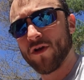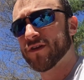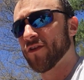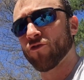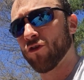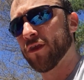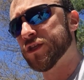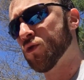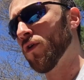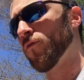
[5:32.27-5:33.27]
Doesn't really
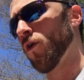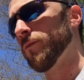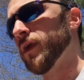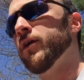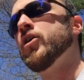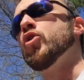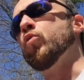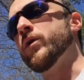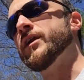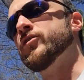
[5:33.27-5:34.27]
do it for me.
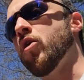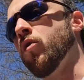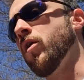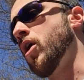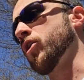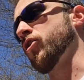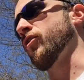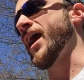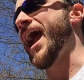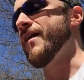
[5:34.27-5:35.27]
We no longer
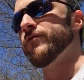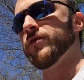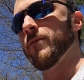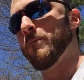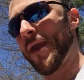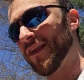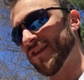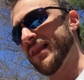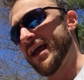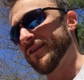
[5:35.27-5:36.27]
have the
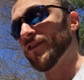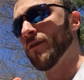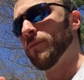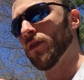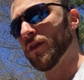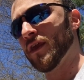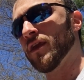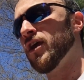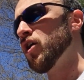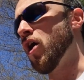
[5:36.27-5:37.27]
baseline stability
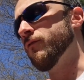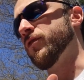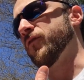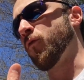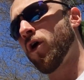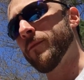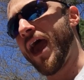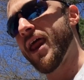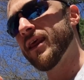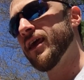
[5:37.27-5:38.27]
of the
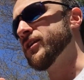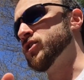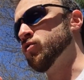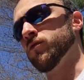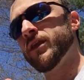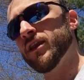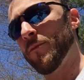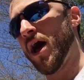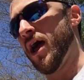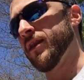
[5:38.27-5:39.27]
format to lean
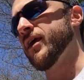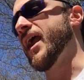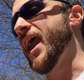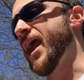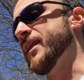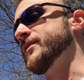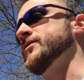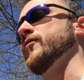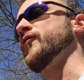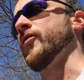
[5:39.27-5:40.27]
upon and
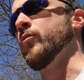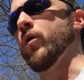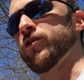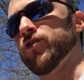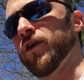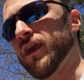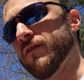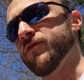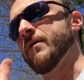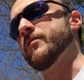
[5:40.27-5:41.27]
from which to
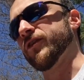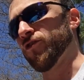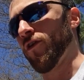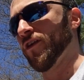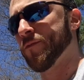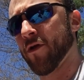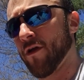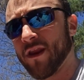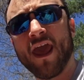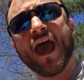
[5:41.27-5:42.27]
give them this grace
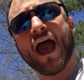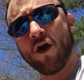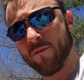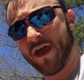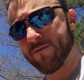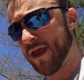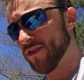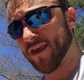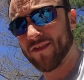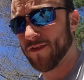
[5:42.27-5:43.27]
period. I hope that made
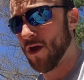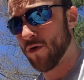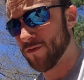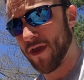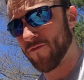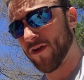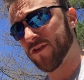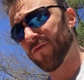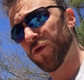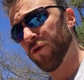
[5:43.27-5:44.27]
sense. As always, my friends,
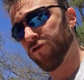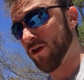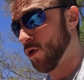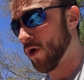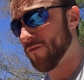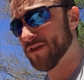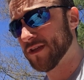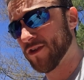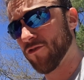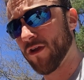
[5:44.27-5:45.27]
if you agree or if you
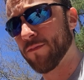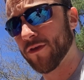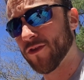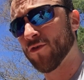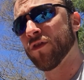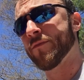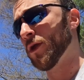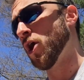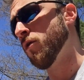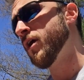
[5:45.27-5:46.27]
disagree, please do let me
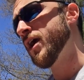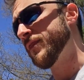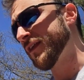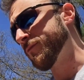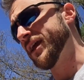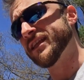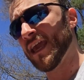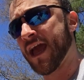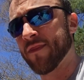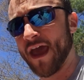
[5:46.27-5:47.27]
know. That's my
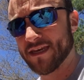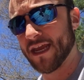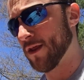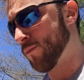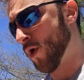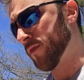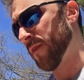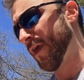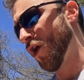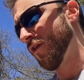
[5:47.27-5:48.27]
take on that data point that
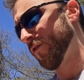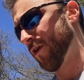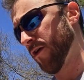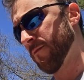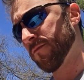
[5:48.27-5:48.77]
they offer here.